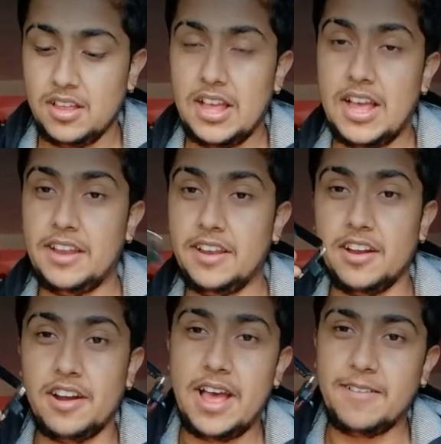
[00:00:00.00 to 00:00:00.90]
And
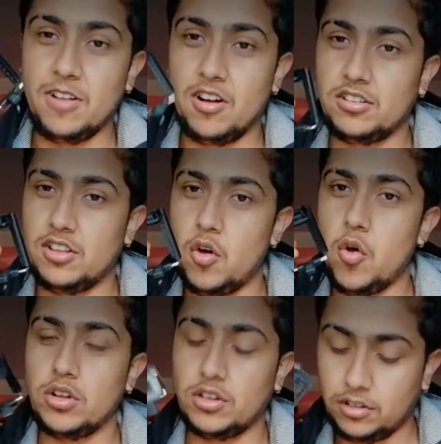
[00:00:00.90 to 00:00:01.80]
here I have got the
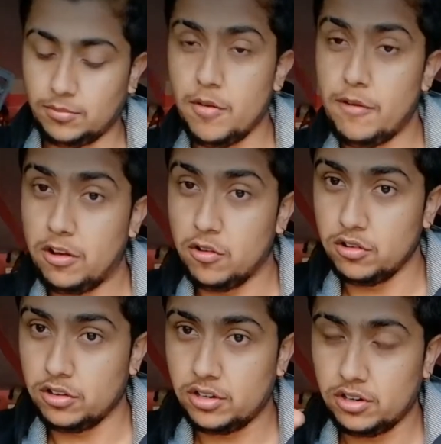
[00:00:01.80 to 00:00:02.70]
holder, mobile
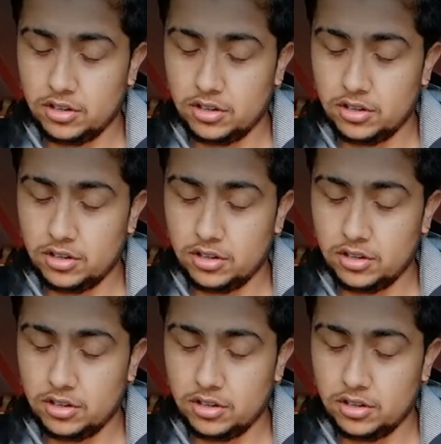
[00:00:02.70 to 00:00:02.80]
holder